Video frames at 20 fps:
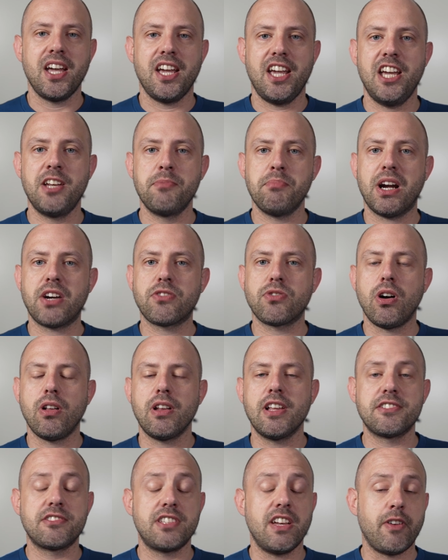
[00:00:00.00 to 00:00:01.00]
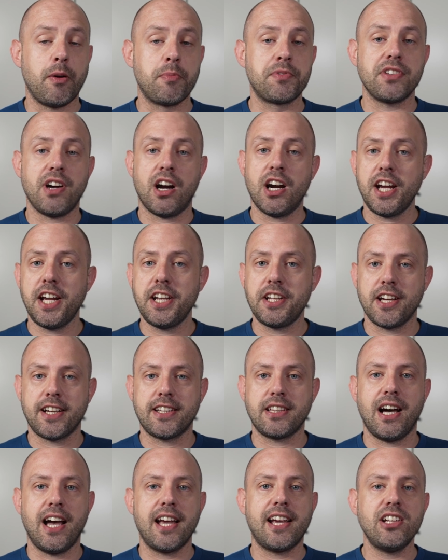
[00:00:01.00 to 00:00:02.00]
In my role as DevOps
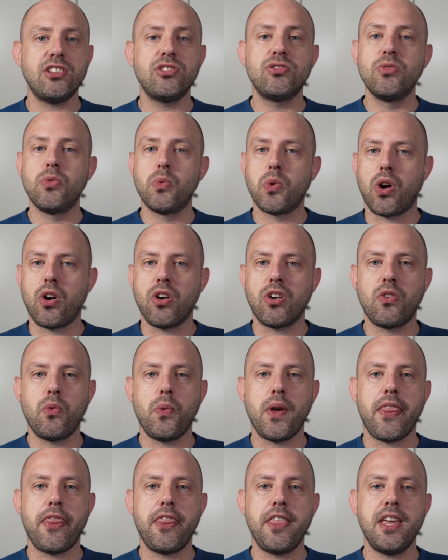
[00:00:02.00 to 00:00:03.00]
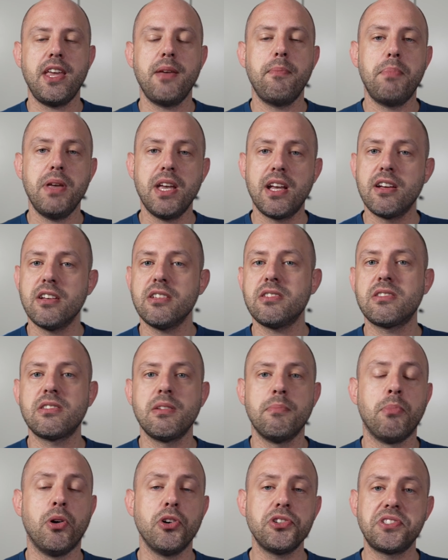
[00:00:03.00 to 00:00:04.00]
architect, I get to work with the
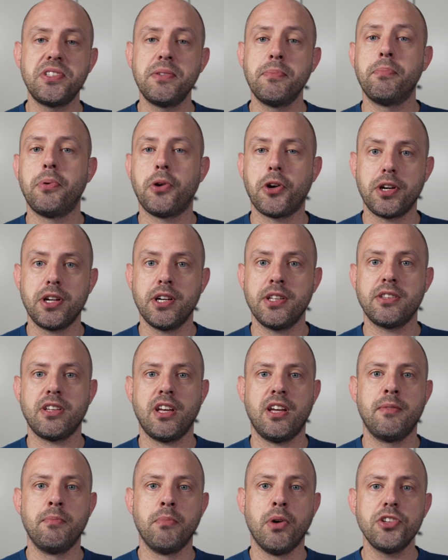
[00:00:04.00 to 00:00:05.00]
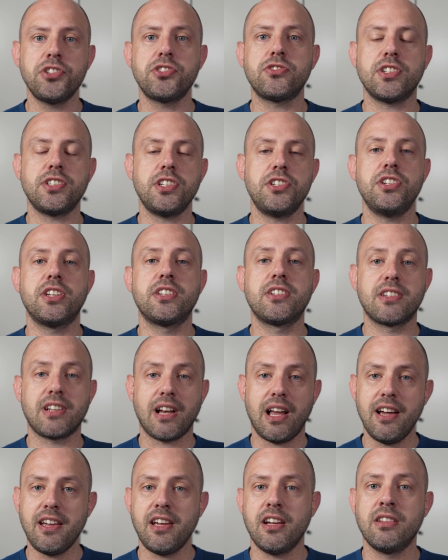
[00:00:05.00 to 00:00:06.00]
biggest, most important, and most strategic
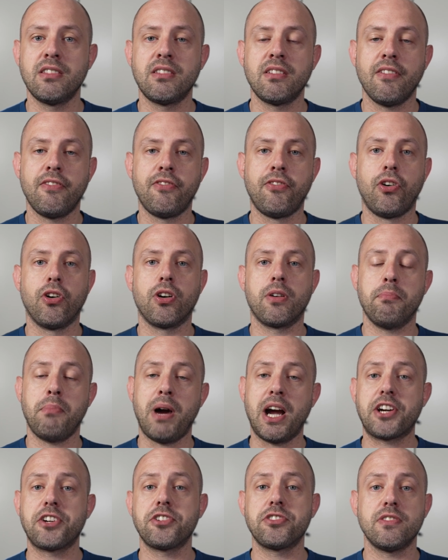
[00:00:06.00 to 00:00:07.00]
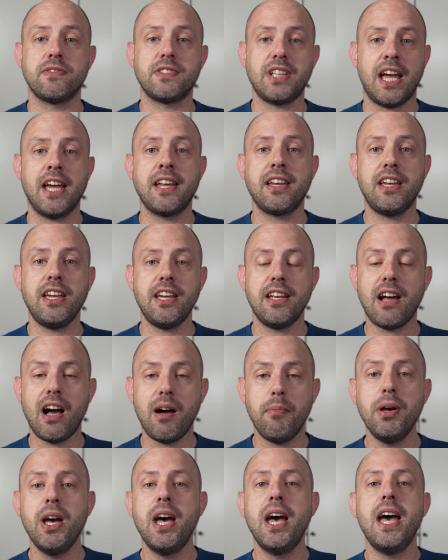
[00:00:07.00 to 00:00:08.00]
client for Microsoft and
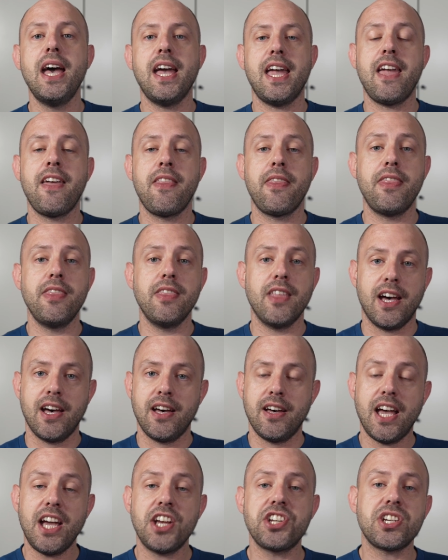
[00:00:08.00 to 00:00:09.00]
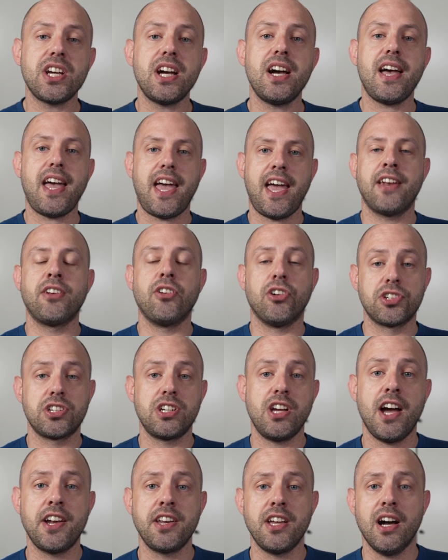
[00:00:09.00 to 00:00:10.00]
GitHub in uh, Asia and
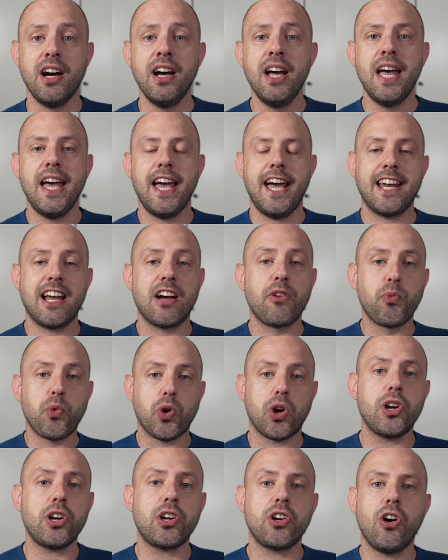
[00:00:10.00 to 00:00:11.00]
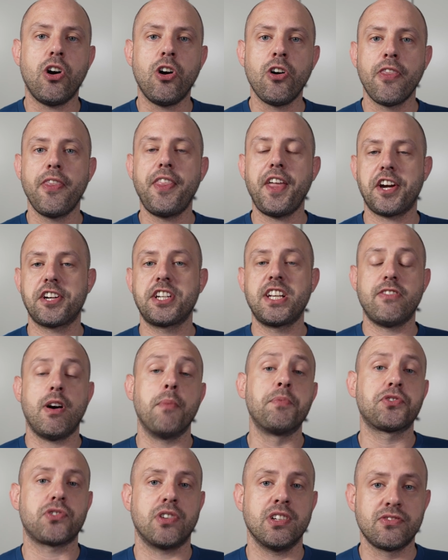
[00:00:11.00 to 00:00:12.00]
Oceania, and I work on their
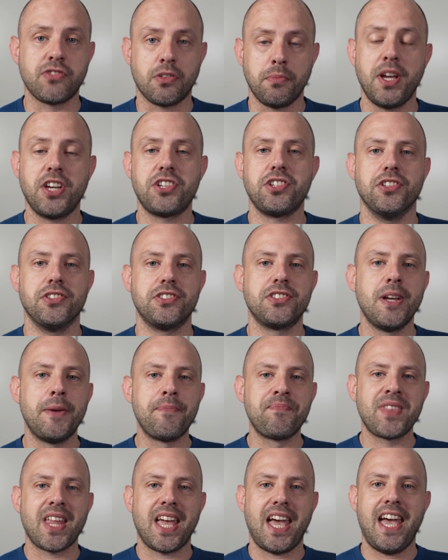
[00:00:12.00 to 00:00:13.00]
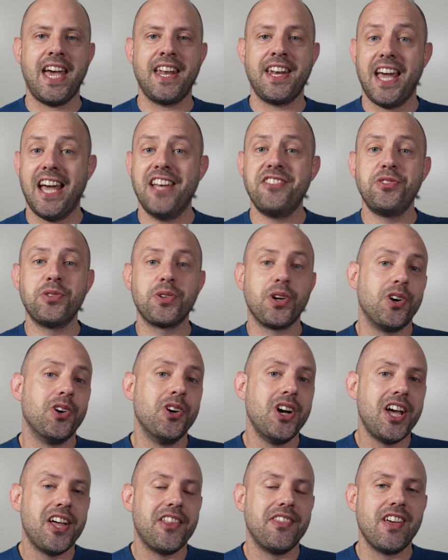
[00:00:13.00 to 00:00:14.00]
DevOps transformations. And as you
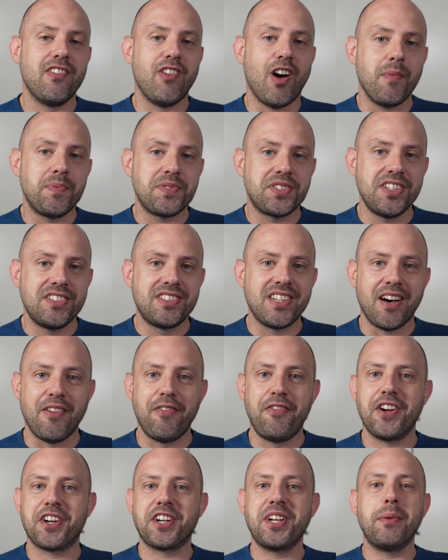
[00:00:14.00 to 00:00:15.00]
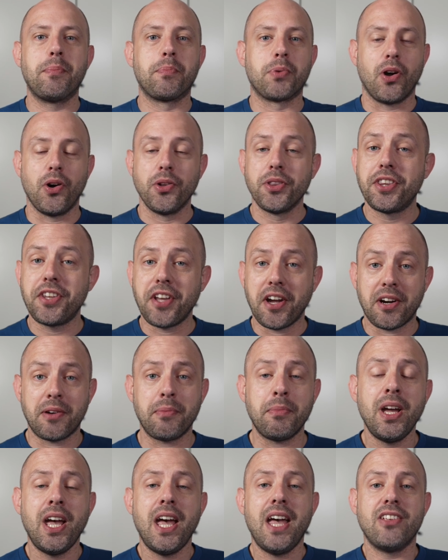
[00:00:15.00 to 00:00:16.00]
know, DevOps is a very broad
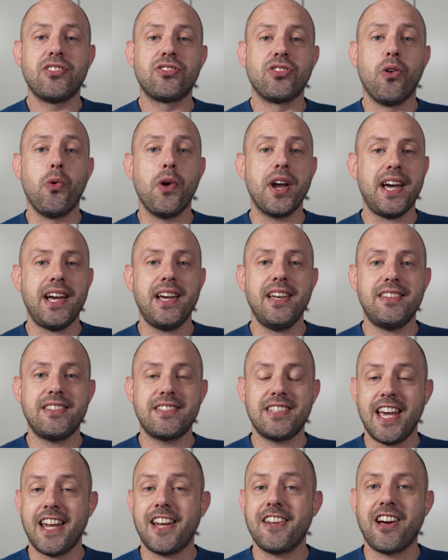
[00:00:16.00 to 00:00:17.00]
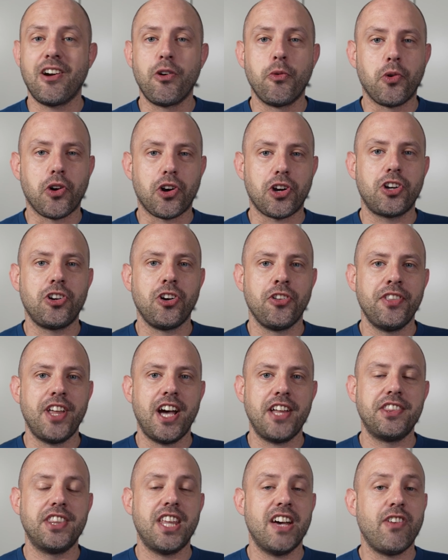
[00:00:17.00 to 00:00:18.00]
term. So when I say that I work on
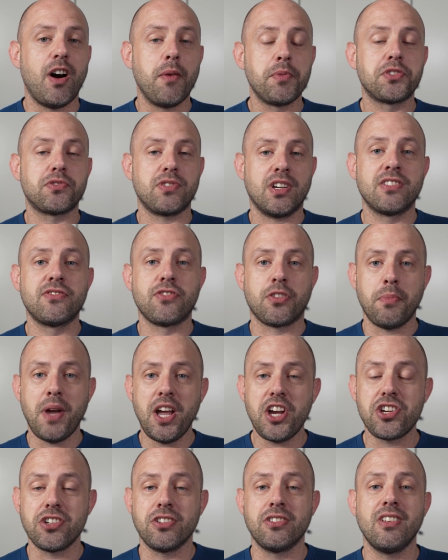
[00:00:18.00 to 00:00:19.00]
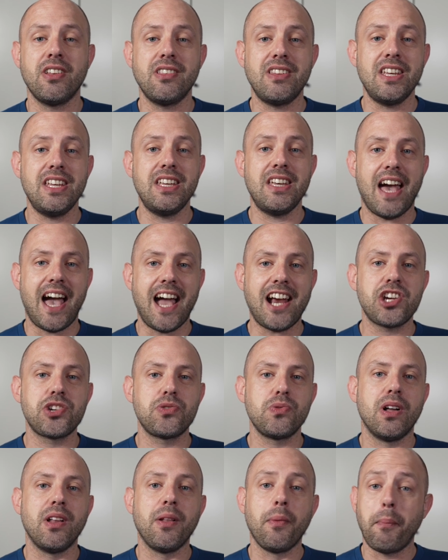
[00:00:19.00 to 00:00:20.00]
that DevOps transformation, the
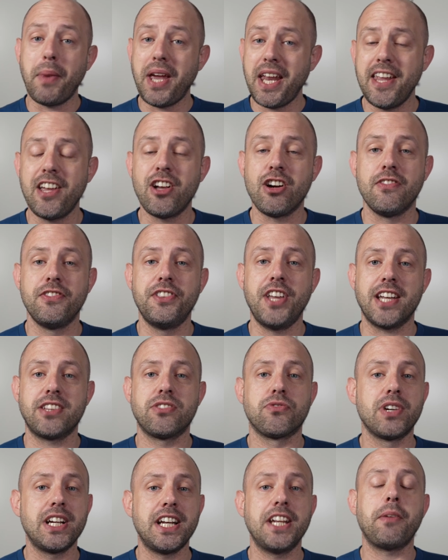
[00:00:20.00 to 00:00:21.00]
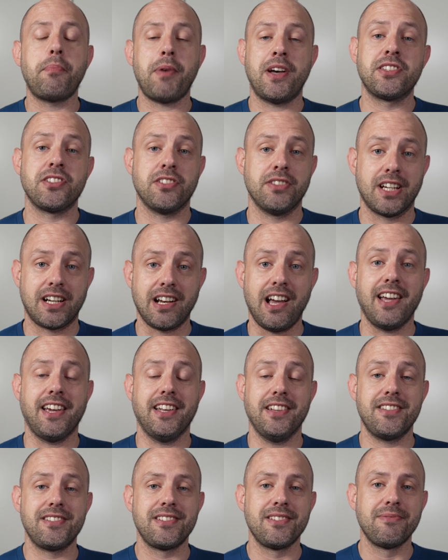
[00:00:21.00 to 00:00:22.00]
actual meaning of that really depends on the
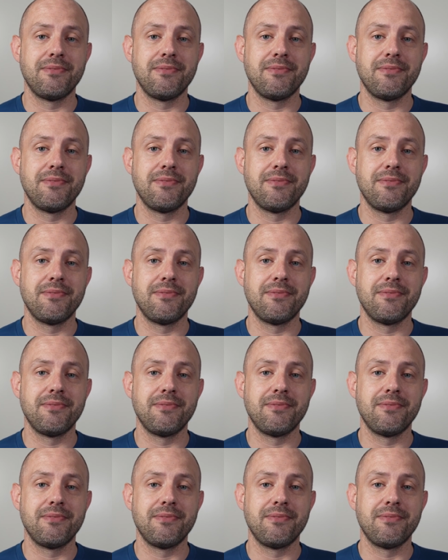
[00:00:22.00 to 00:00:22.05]
clients.